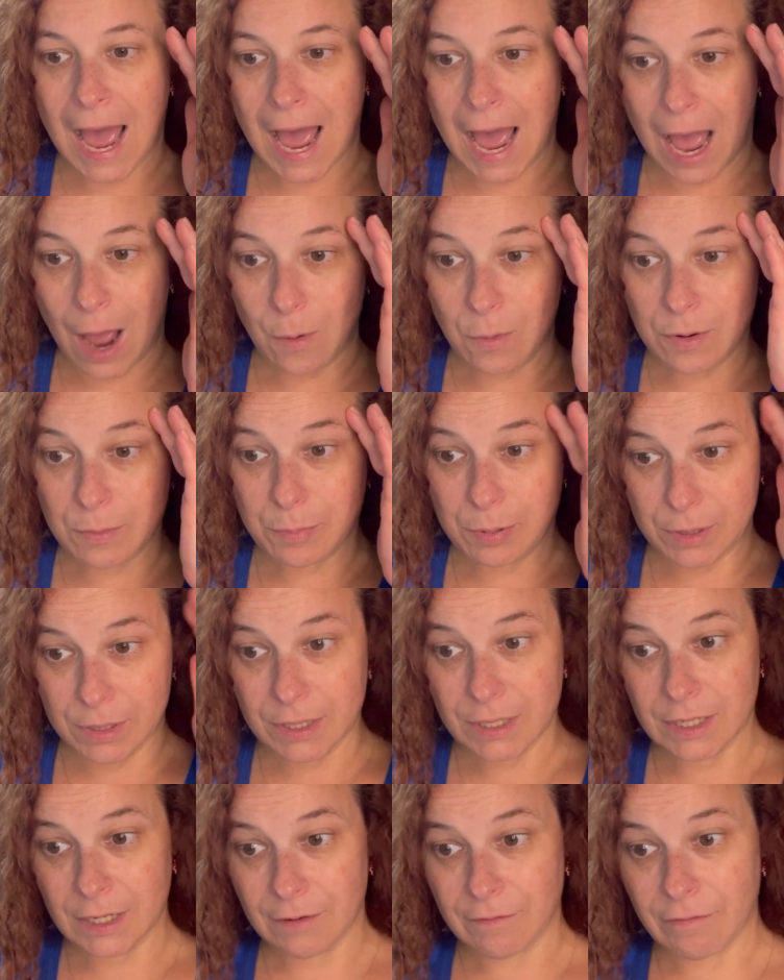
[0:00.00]
I would put
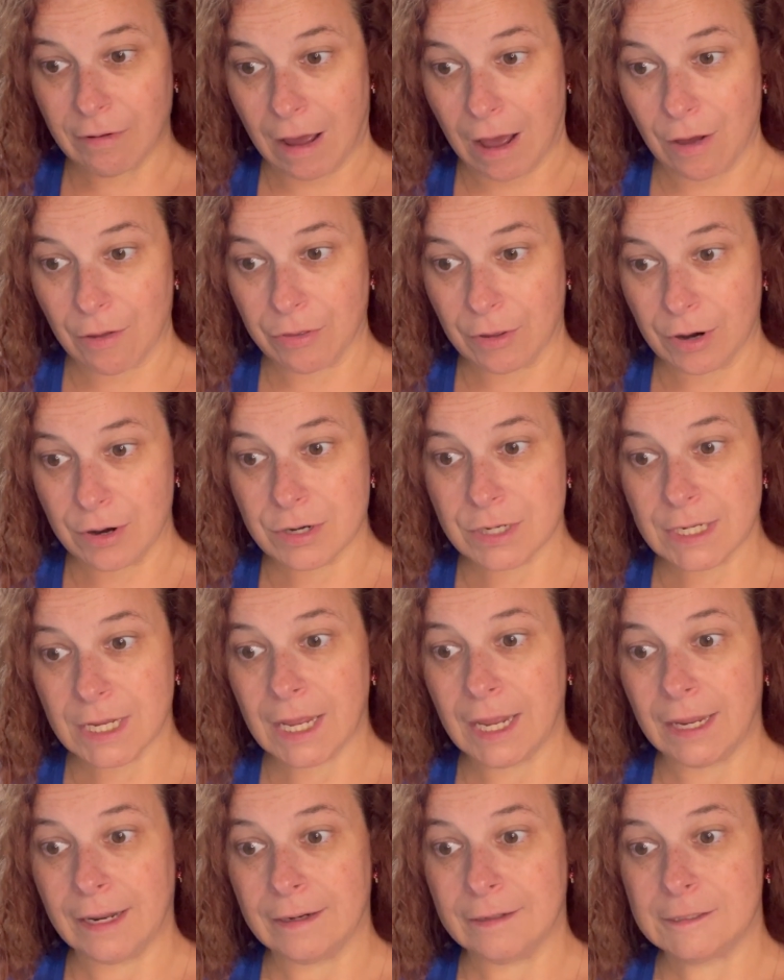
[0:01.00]
it in file
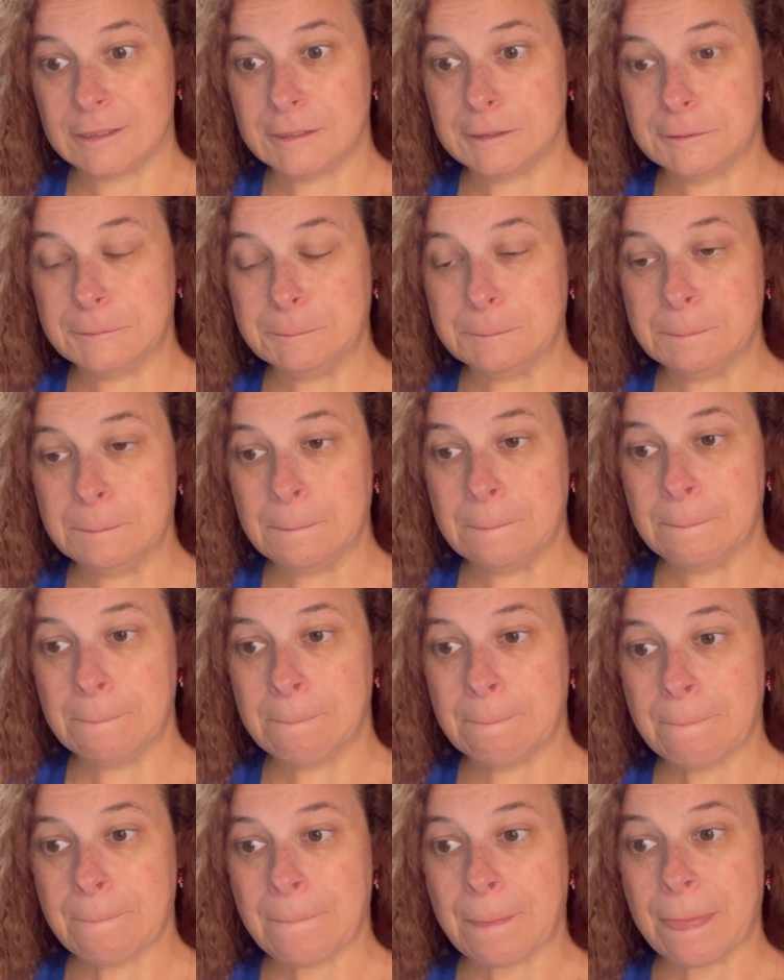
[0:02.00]
13
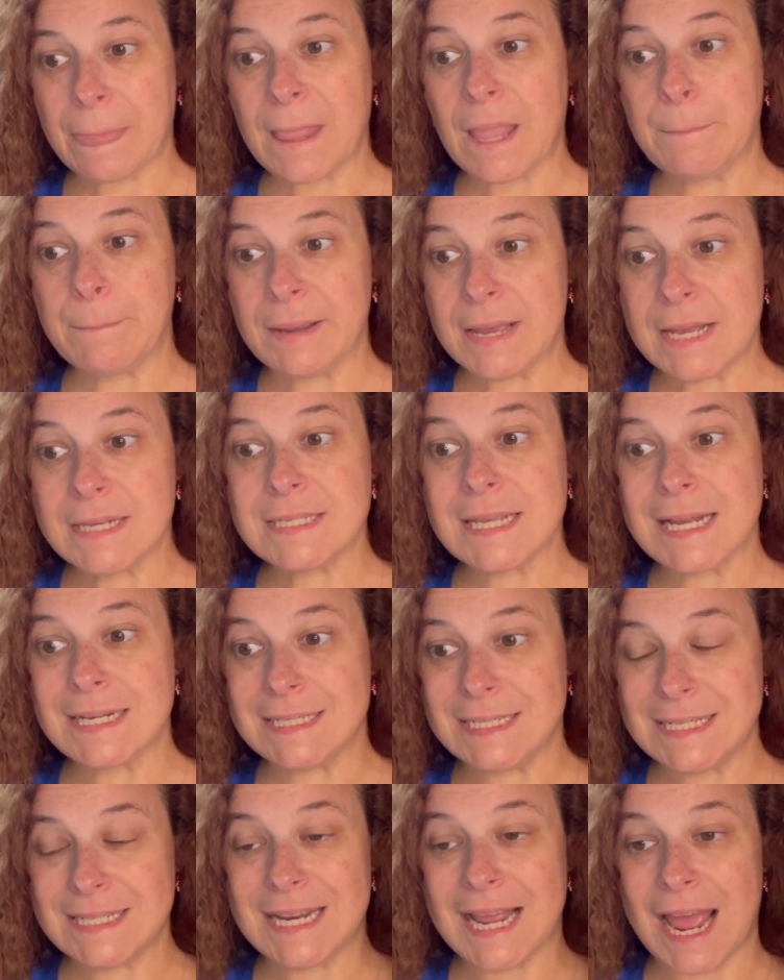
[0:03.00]
because I
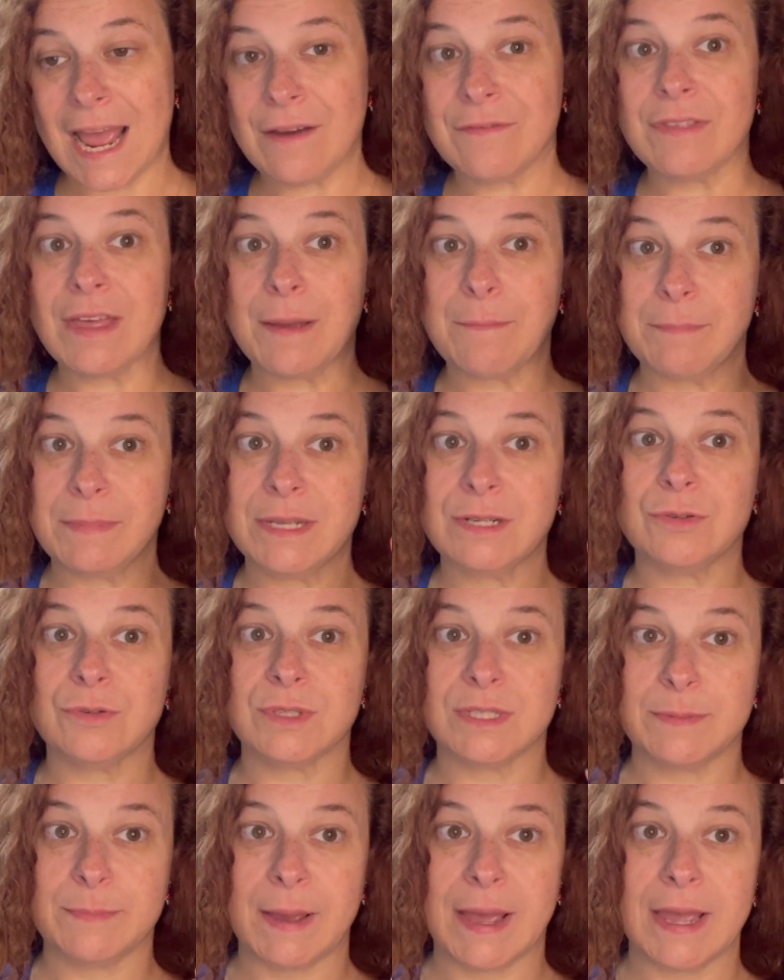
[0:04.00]
didn't have that mental
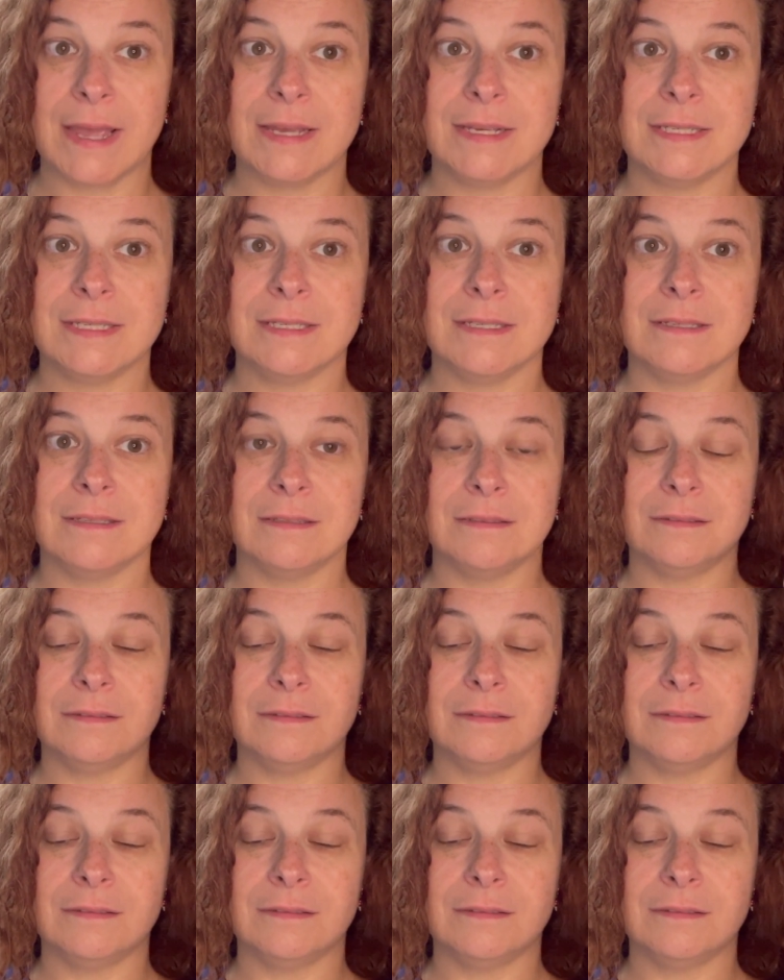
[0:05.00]
space